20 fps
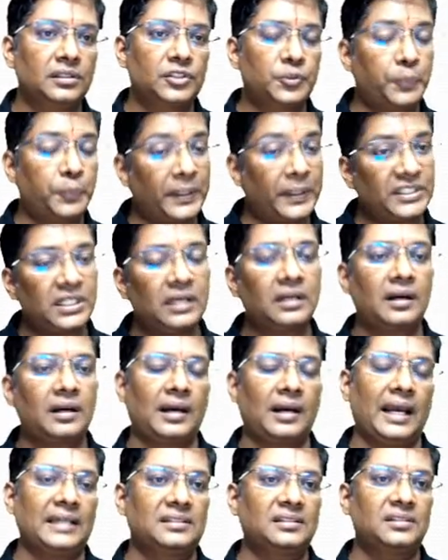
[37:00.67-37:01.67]
special
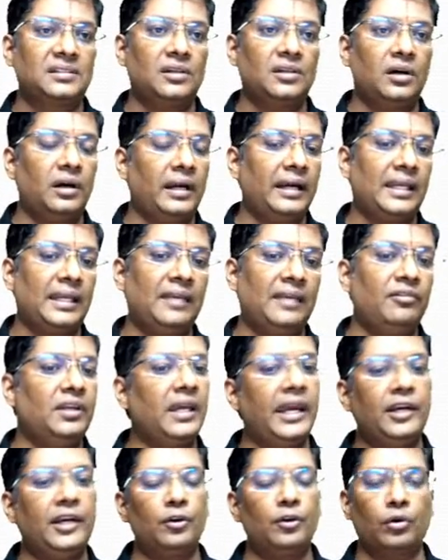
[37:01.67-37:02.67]
class at evening
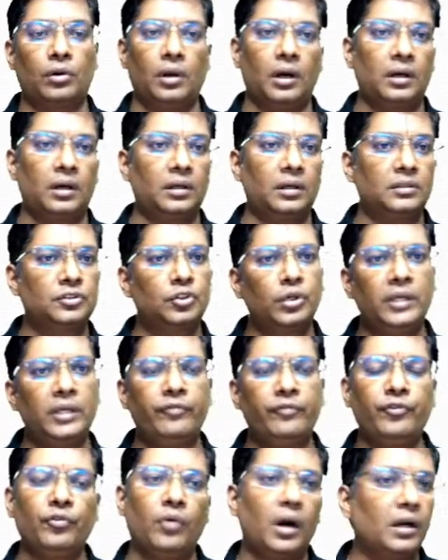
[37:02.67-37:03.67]
8 o'clock. So
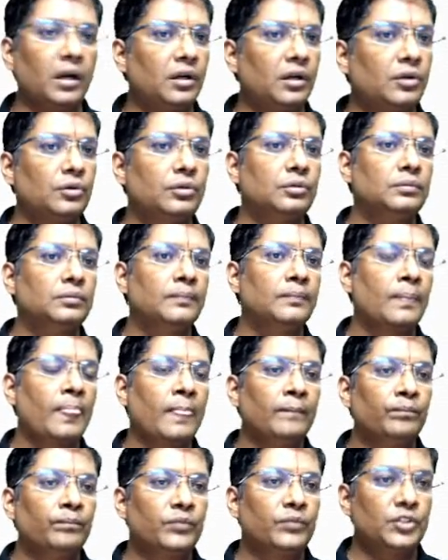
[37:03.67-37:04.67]
if you want to
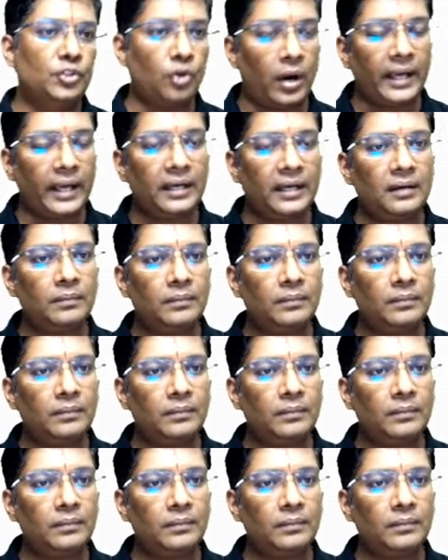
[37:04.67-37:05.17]
join,